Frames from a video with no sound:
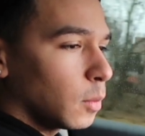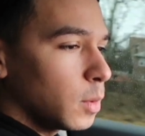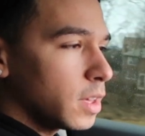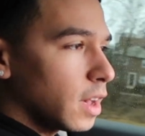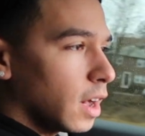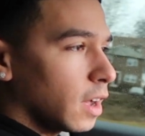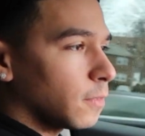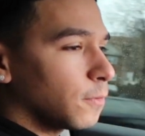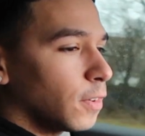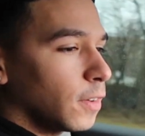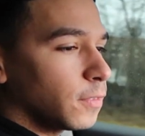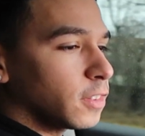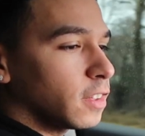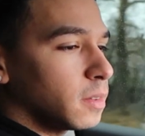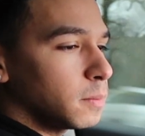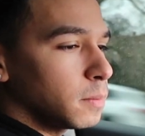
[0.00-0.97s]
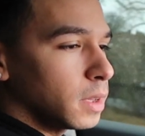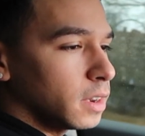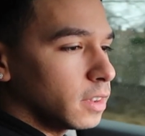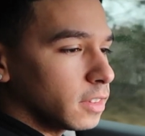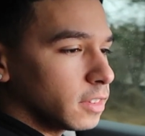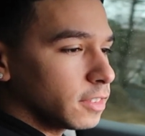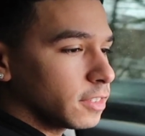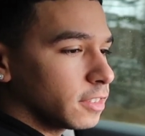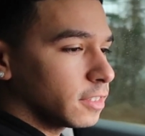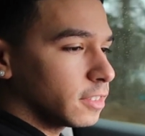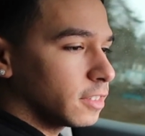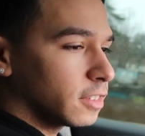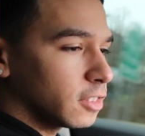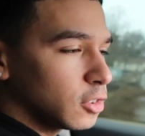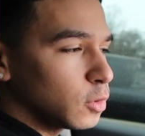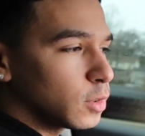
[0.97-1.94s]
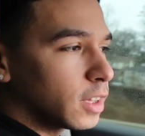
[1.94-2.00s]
We got 15 minutes to